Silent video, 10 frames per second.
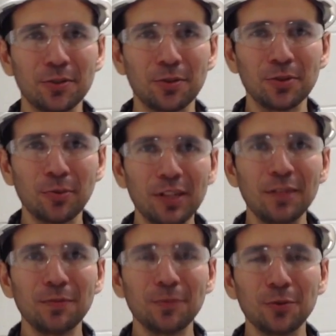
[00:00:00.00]
So it's
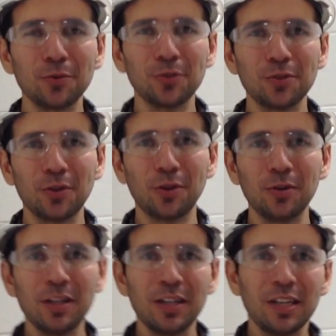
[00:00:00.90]
quite difficult to install
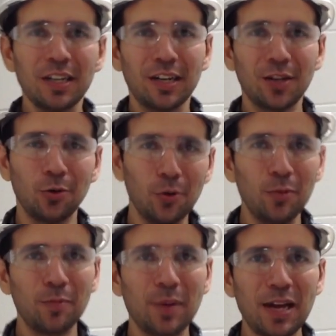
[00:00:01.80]
a
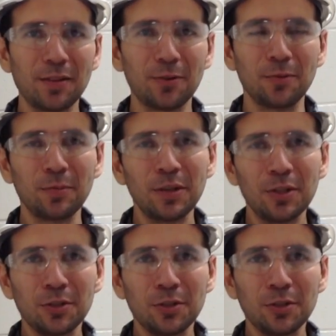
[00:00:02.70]
normal bathroom